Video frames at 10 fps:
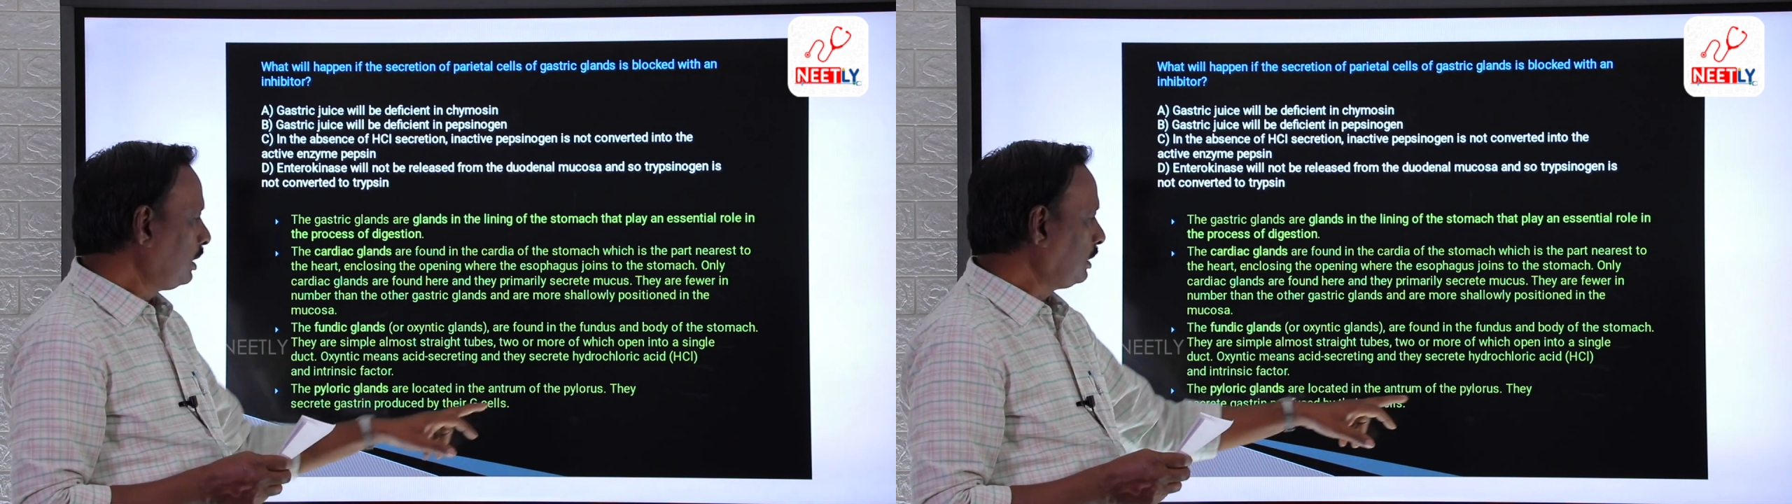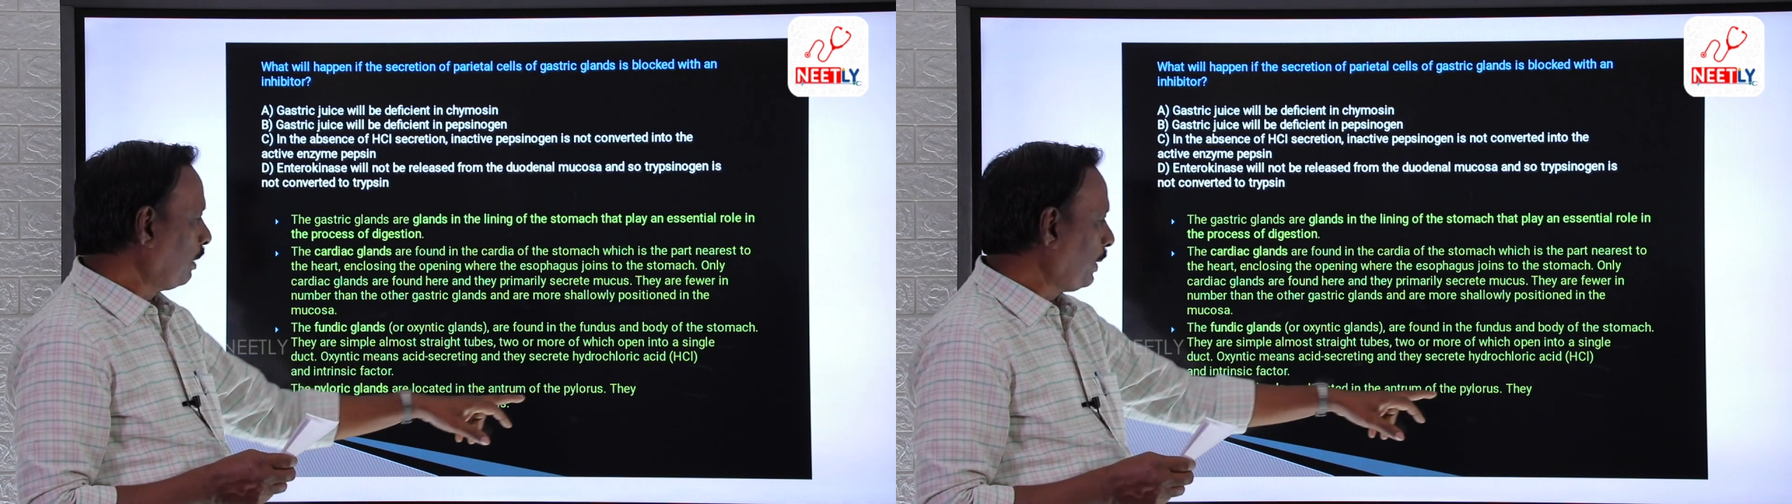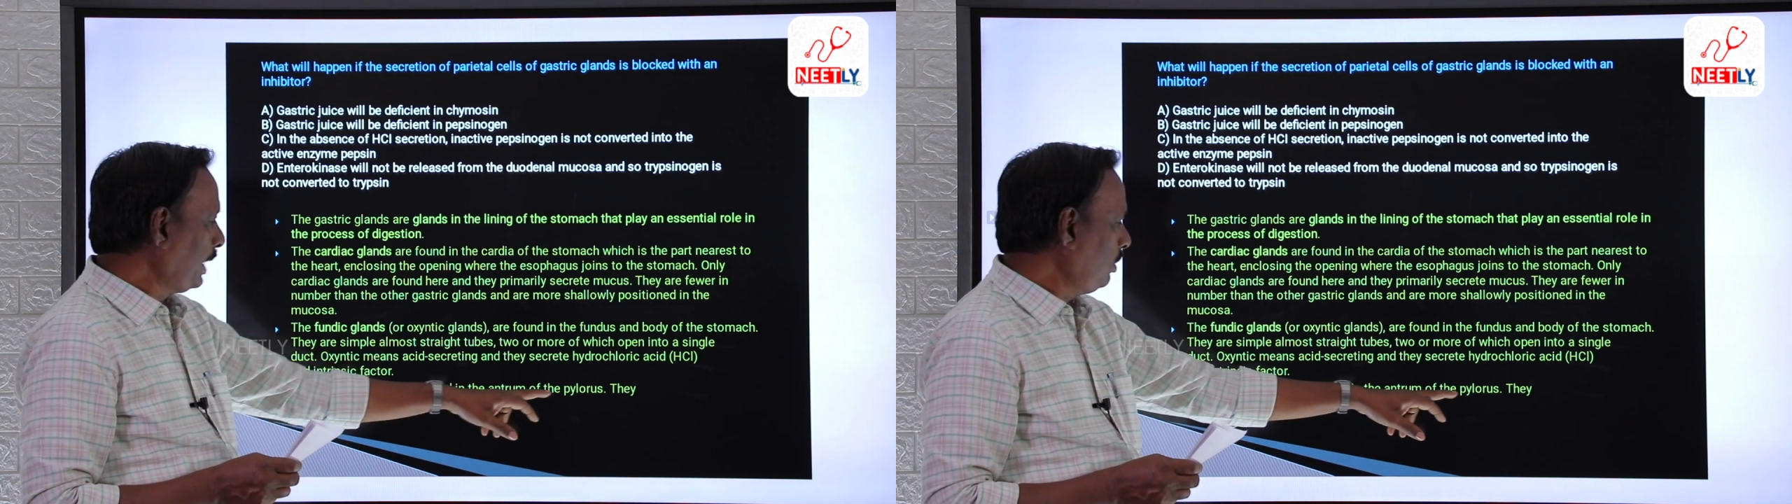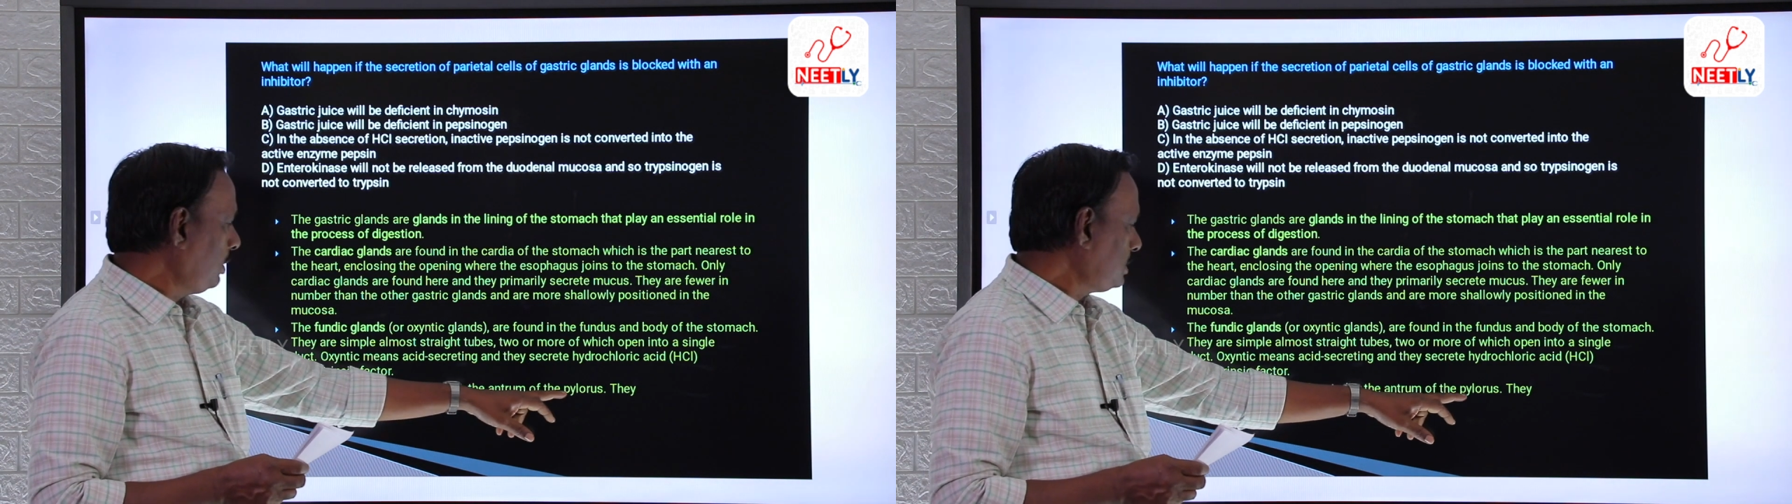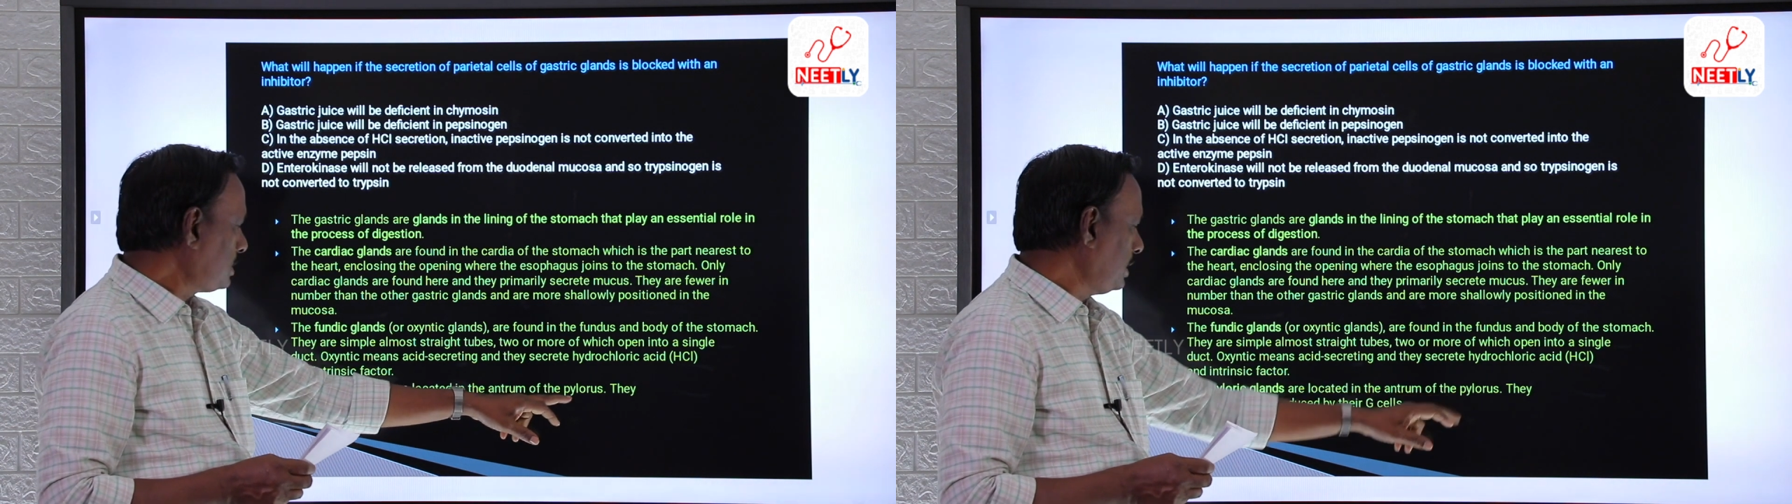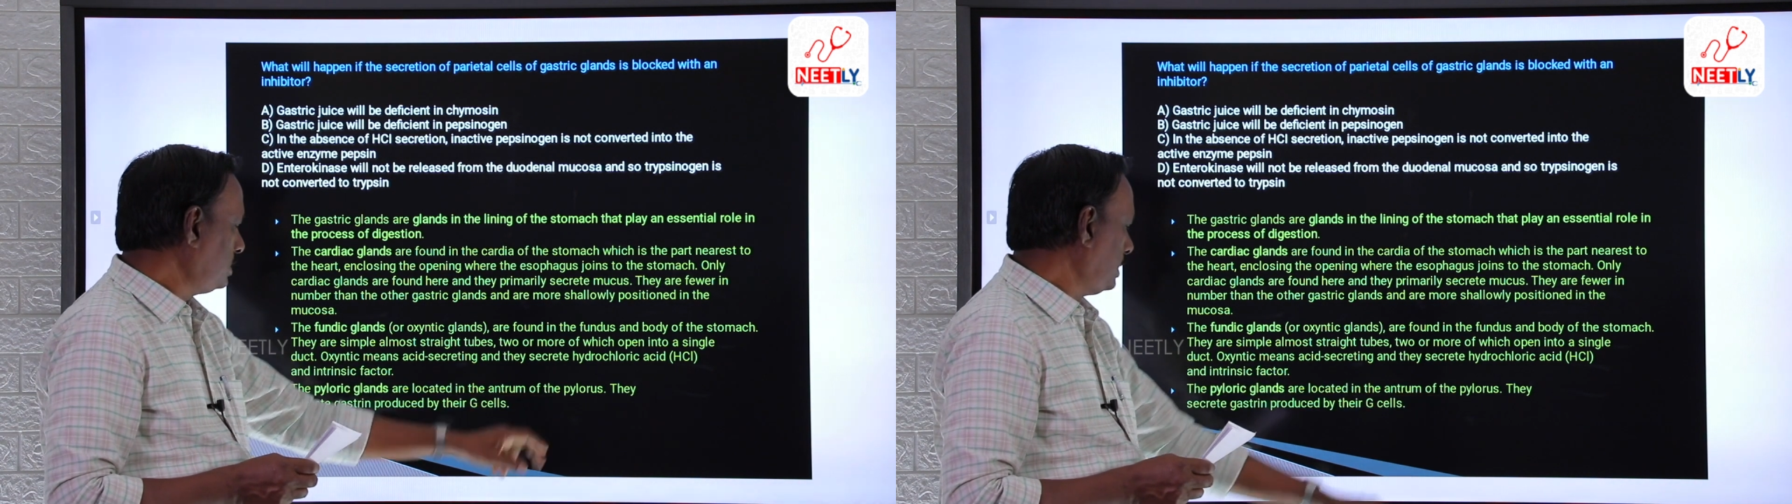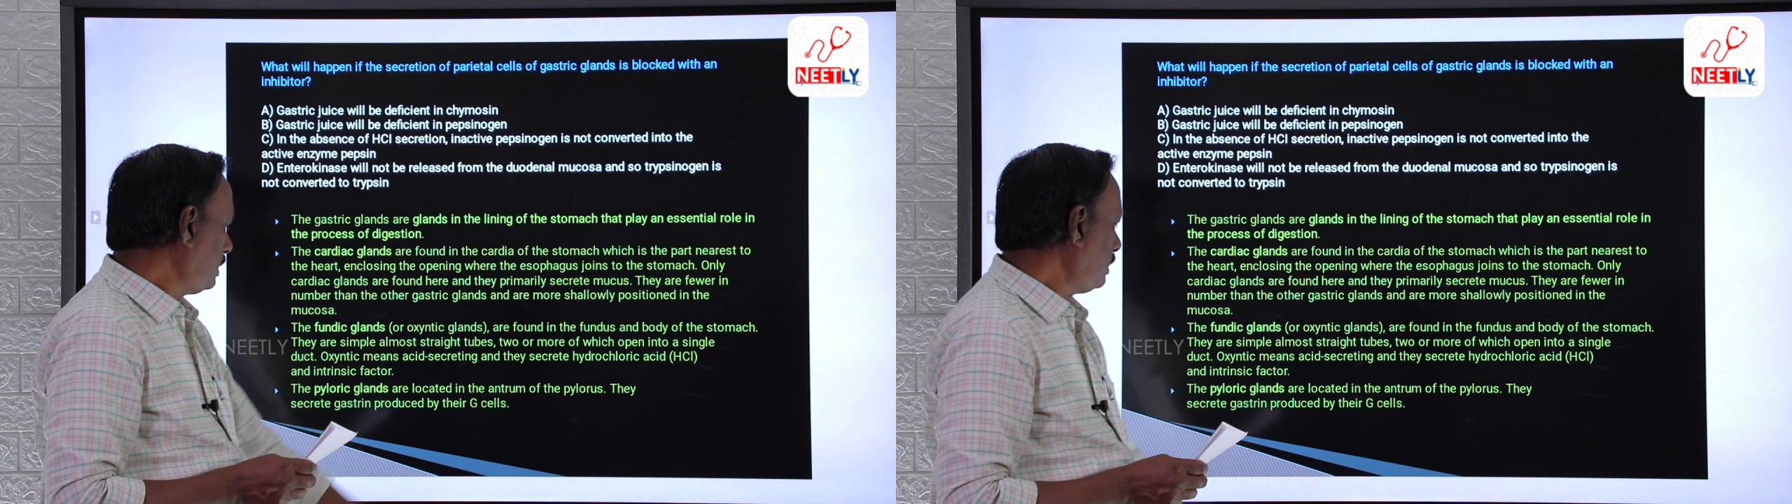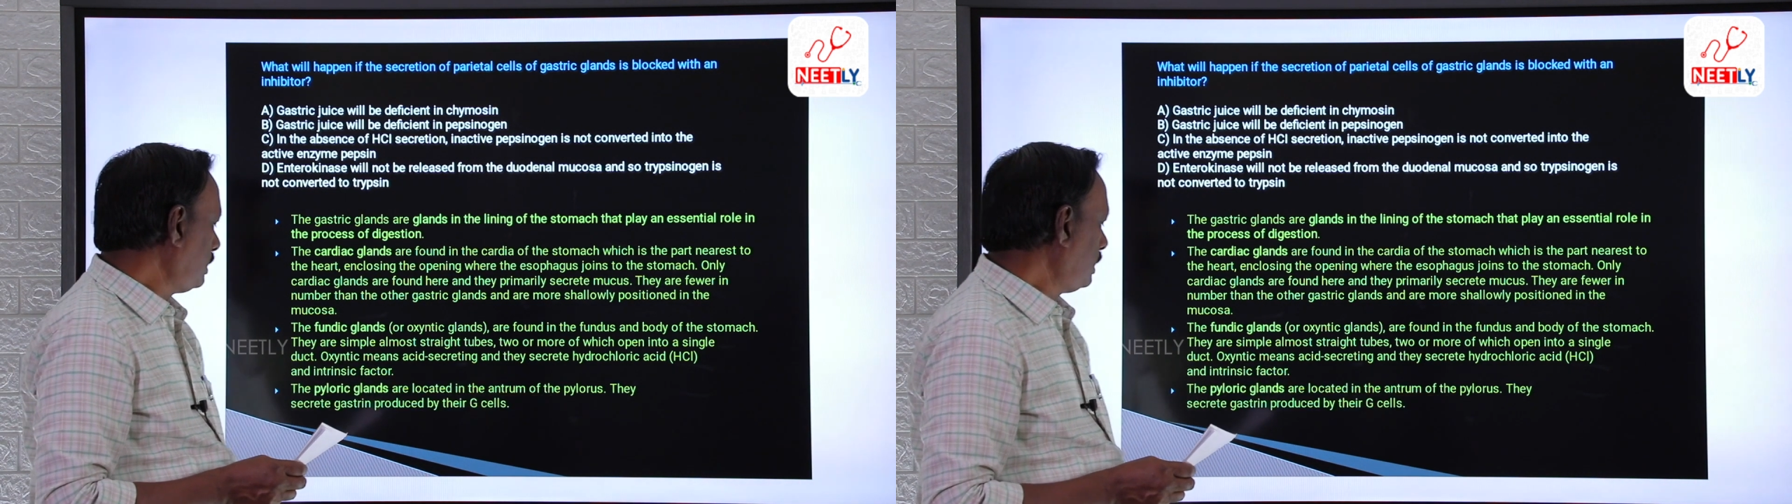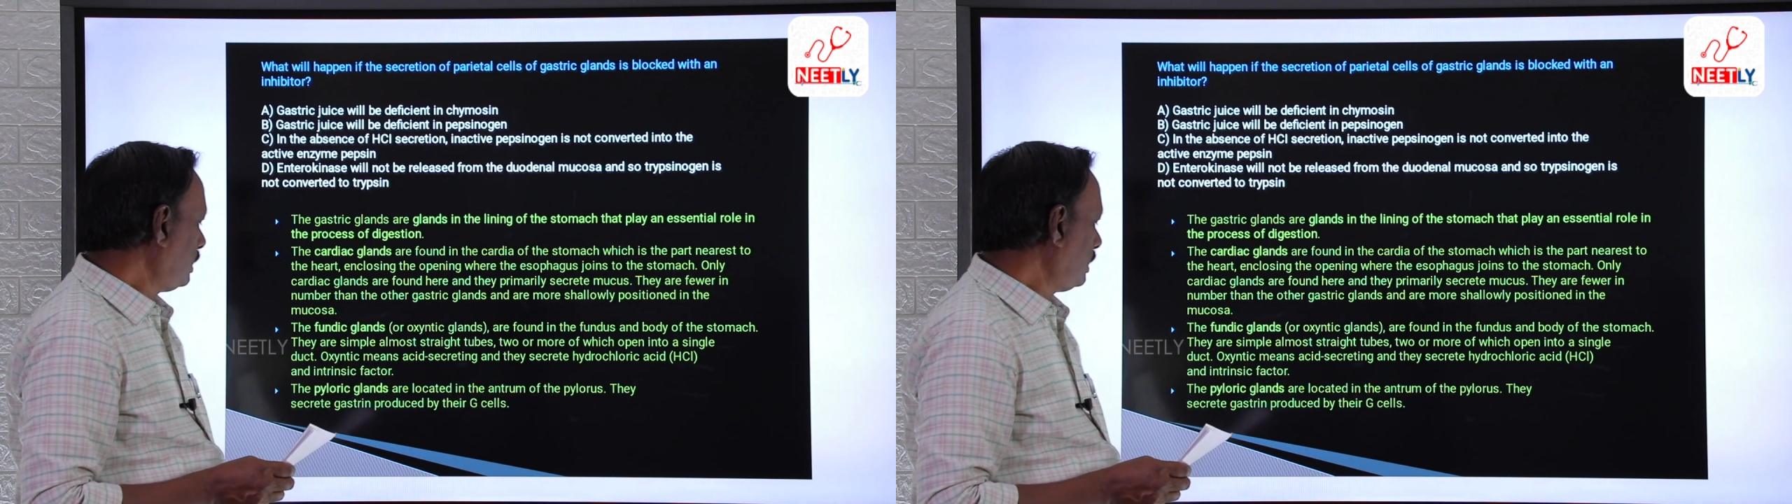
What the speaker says: The pylorus region